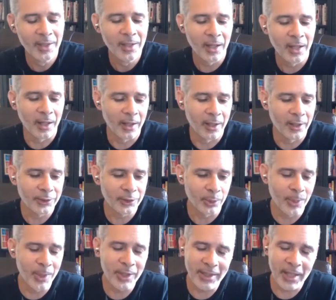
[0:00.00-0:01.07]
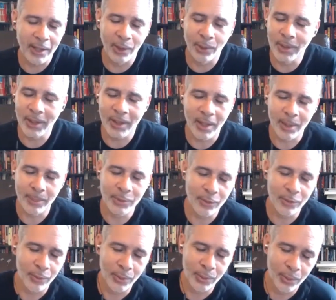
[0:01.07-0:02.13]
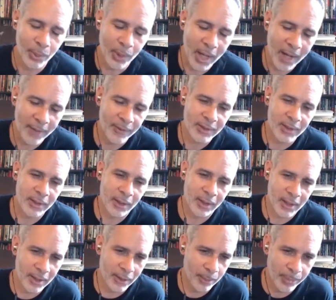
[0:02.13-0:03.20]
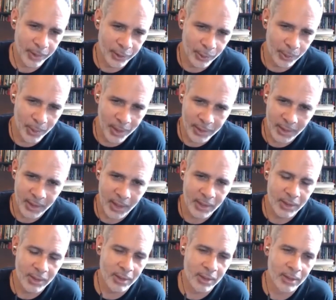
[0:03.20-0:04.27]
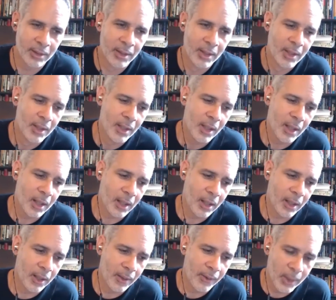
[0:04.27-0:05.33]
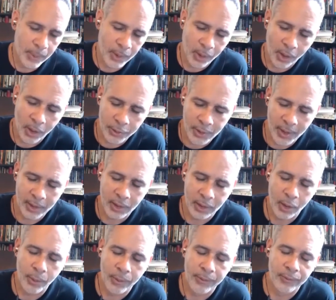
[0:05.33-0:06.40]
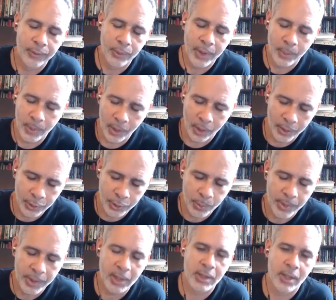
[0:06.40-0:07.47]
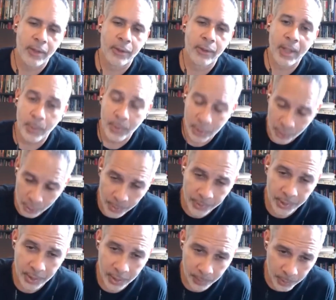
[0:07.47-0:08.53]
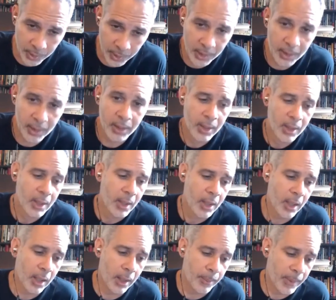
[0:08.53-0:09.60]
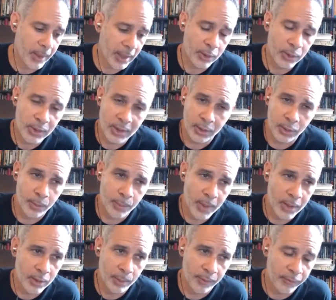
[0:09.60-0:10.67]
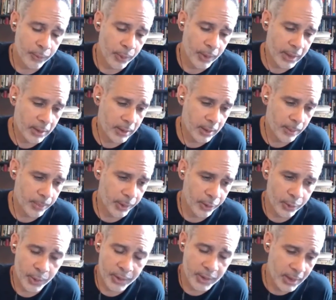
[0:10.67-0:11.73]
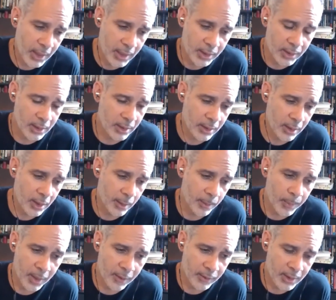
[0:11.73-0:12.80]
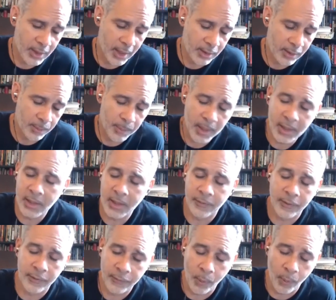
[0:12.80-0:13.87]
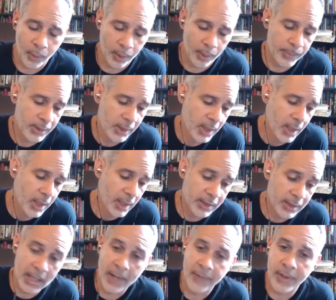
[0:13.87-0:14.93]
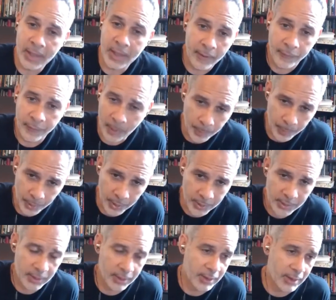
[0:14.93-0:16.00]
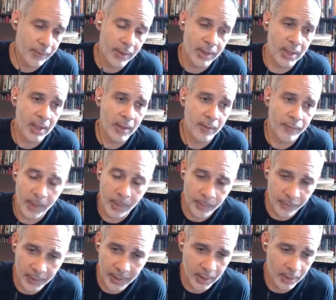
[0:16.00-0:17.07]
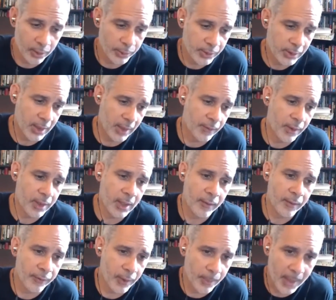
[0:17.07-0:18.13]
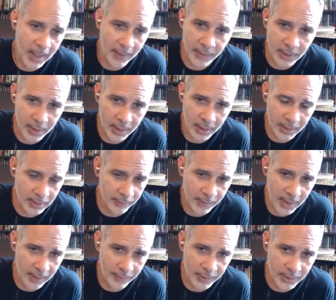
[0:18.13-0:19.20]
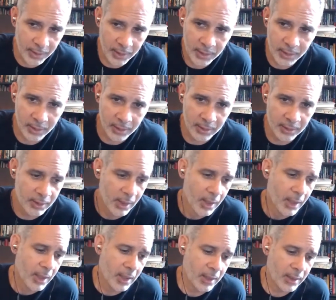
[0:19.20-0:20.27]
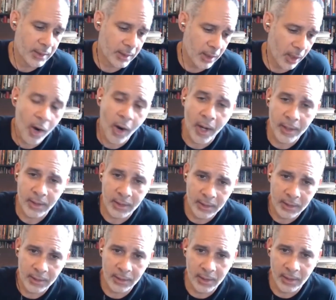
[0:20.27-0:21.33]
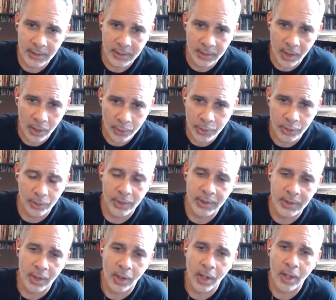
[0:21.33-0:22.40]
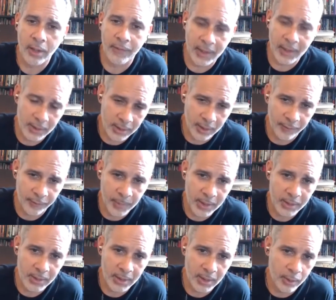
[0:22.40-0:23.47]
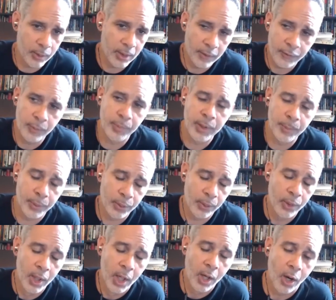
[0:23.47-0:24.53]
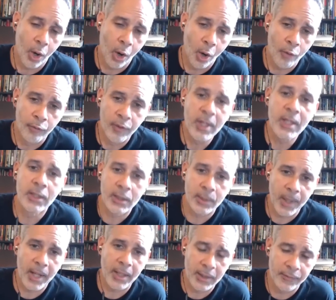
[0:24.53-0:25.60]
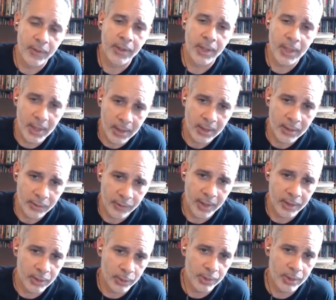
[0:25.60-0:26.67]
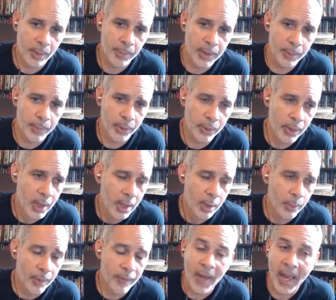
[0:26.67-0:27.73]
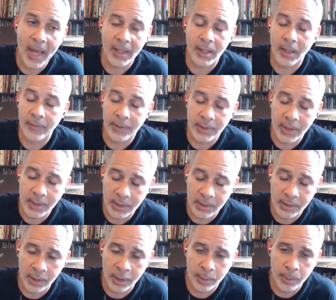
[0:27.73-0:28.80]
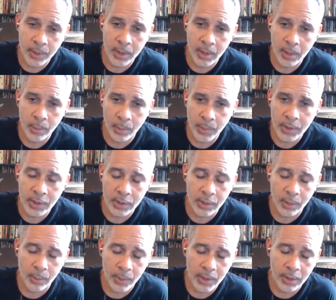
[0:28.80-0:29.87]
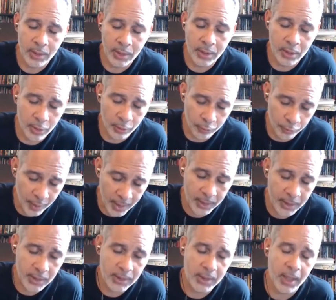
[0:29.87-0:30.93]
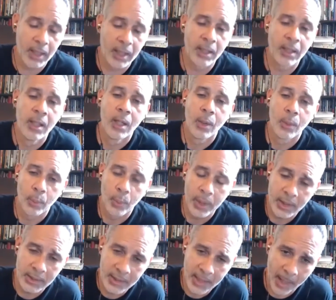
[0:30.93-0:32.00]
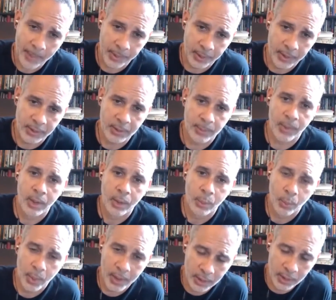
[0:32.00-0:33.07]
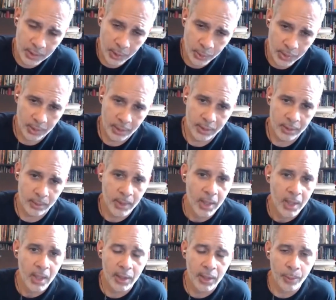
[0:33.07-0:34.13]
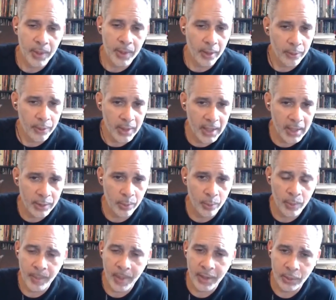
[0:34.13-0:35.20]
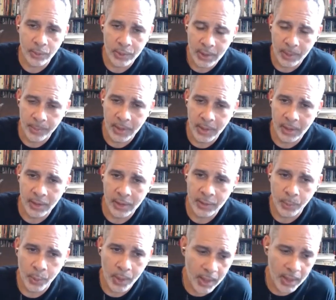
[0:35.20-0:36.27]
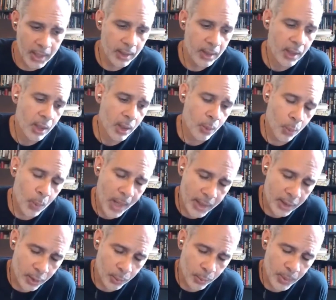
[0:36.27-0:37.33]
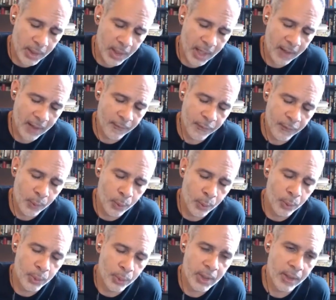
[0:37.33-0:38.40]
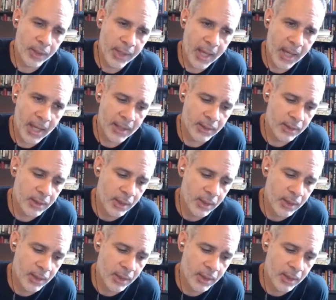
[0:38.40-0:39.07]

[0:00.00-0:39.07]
So we think that only comes through, obviously, again, the political education that we all try to go through, that we all do with each other, and that we do with the community. And like you said, you mentioned before, like political education takes many different forms. It's everything from books, it's everything from videos, it's everything from having collective conversations. It's art, it's culture, it's all of that stuff mixed in here. And different people are reached by different things, right? So some people, we've had conversations in the community where we directly say, what is capitalism? What is socialism? And there'll be other days where we might do something and it's more like, why don't we have food that